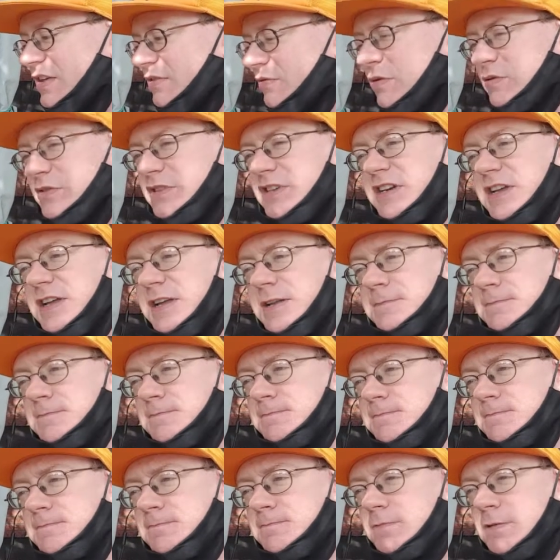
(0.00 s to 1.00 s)
Then what was it
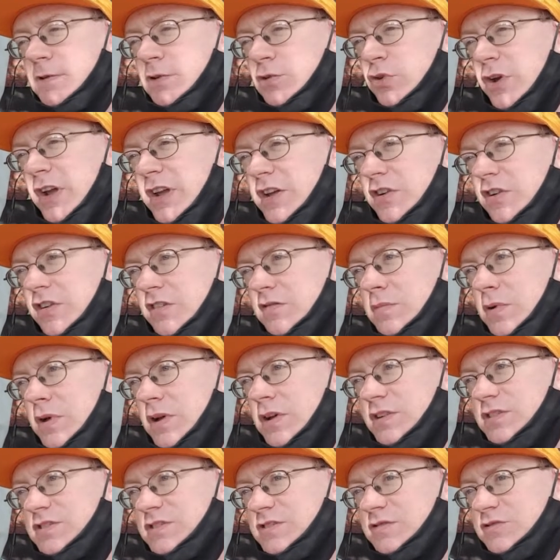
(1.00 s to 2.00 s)
again? Great
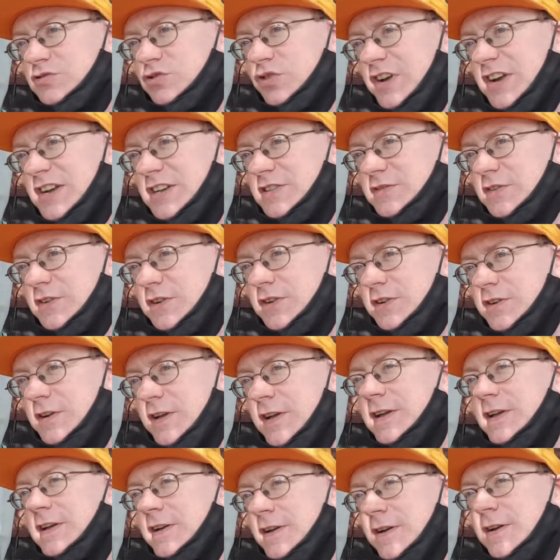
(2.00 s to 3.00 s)
curveballs,
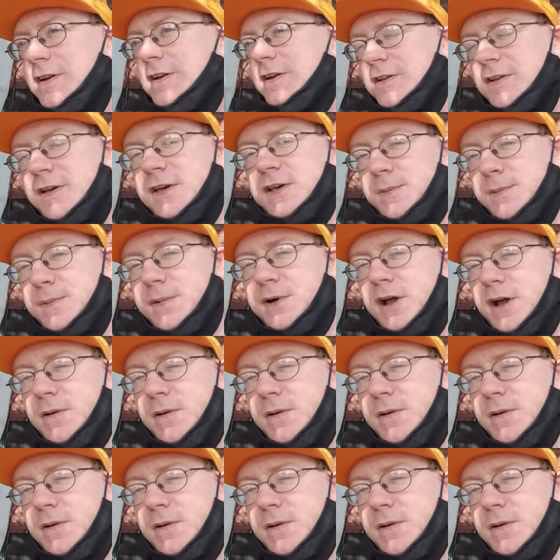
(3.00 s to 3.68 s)
transfer, not a